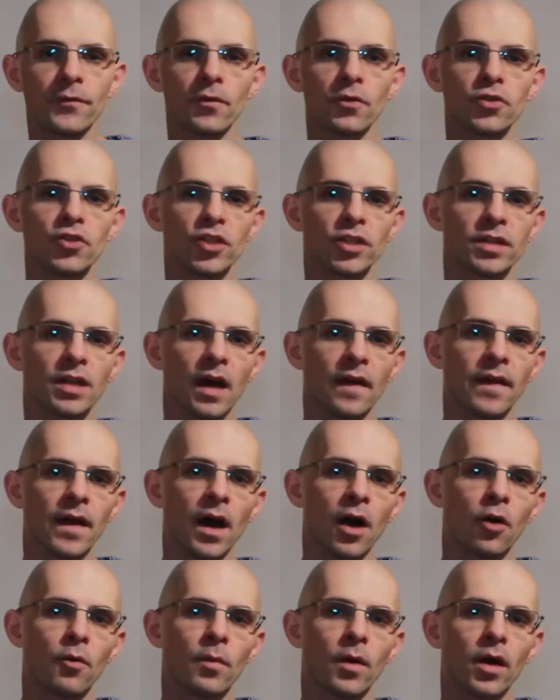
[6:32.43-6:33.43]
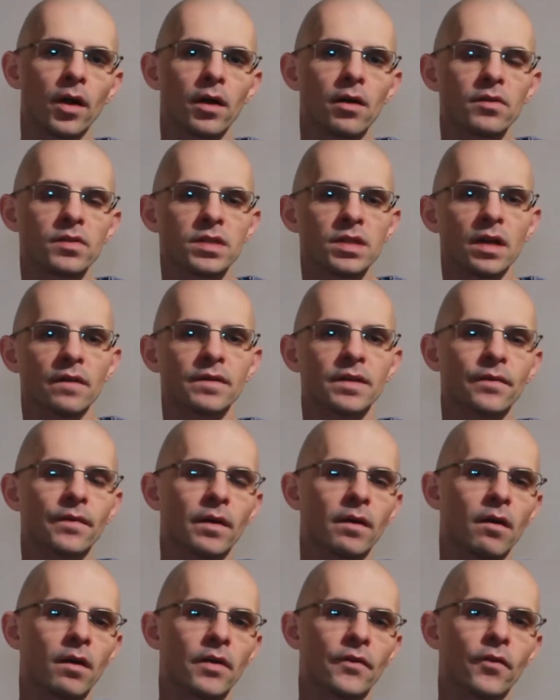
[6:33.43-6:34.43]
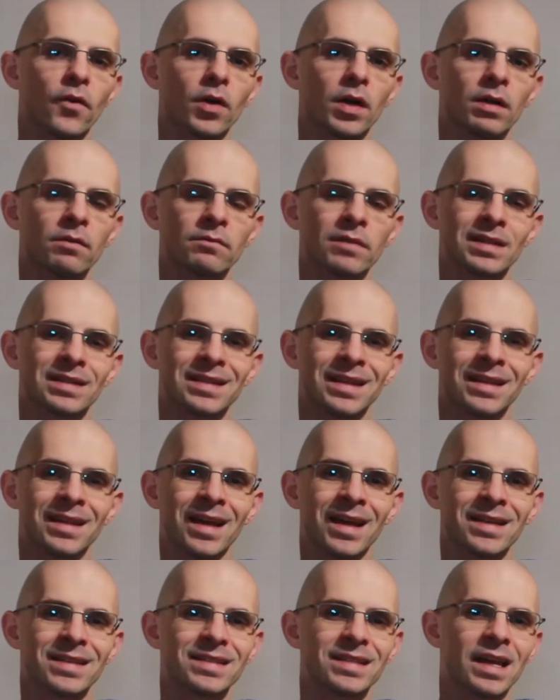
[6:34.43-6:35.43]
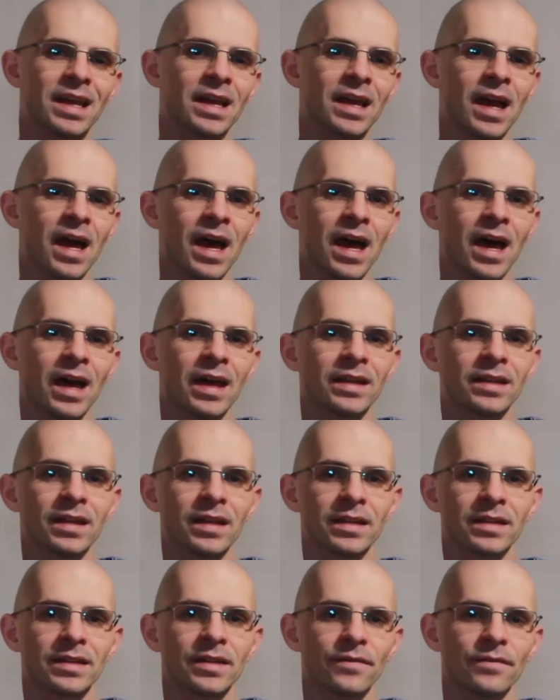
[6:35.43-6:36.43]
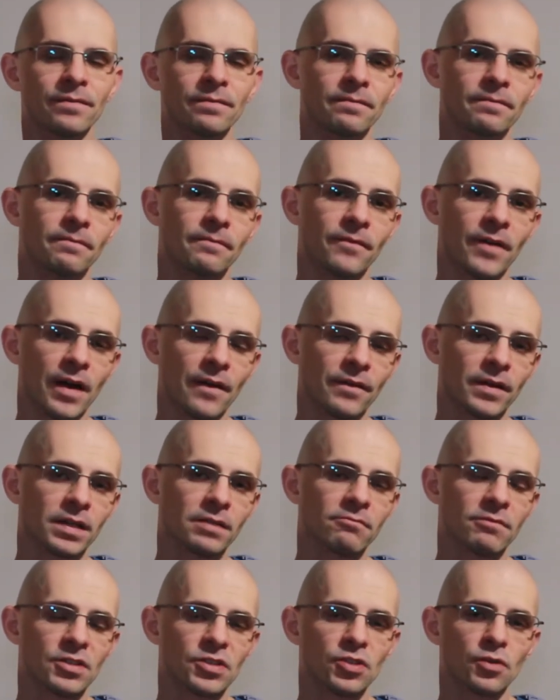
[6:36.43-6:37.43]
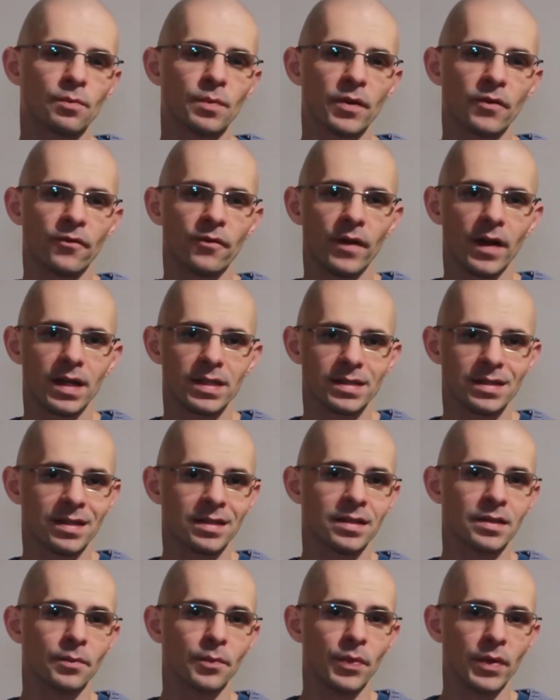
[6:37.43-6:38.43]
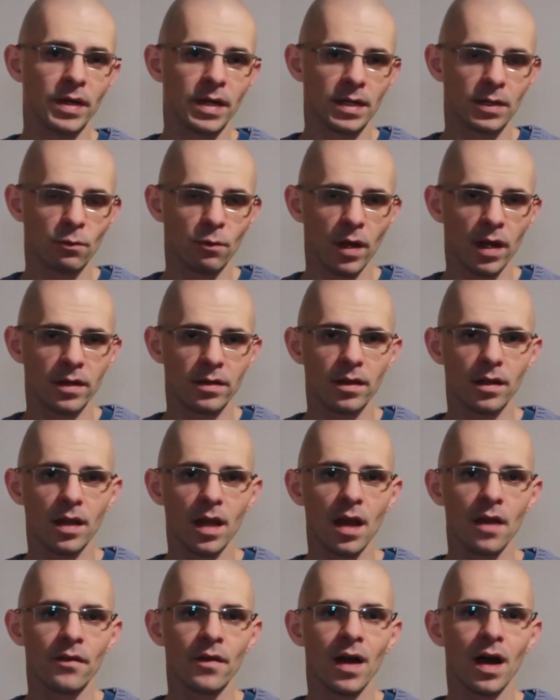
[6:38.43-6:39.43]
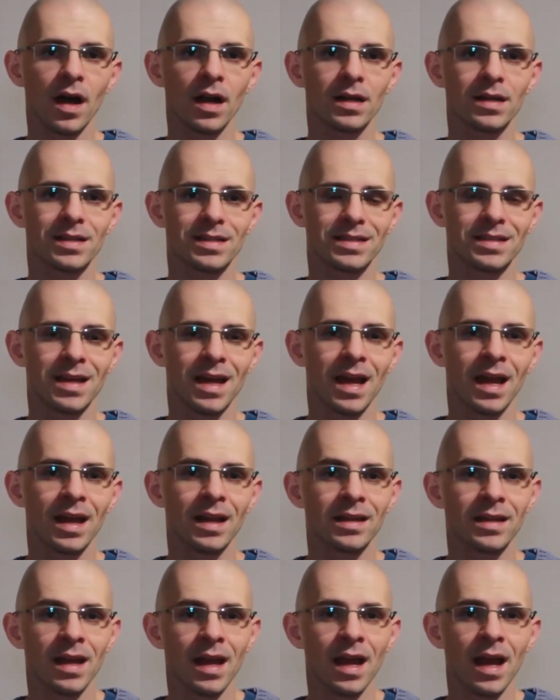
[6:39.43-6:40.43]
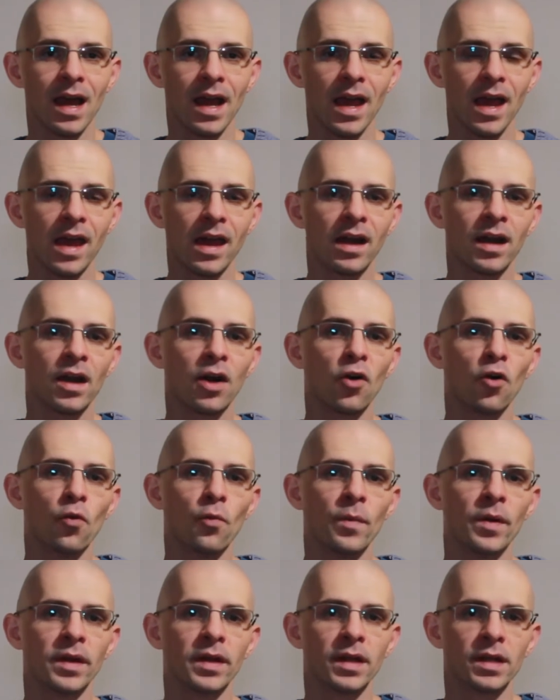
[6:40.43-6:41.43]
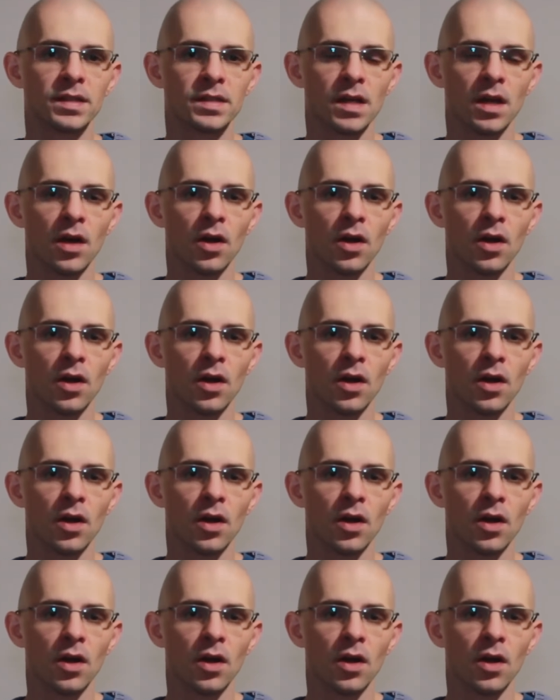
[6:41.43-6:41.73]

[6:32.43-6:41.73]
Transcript: feature that all models of the Ferrari 410 SA and the 500 Superfast and the BR20 have are the side air openings.